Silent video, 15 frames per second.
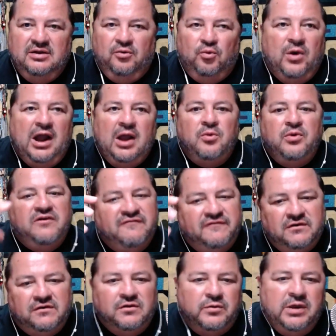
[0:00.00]
Why we
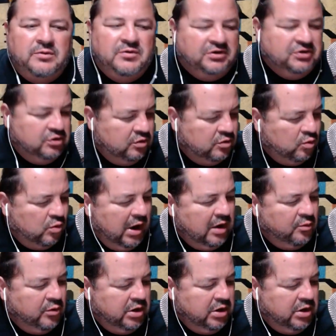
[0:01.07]
feel the way we do, and why we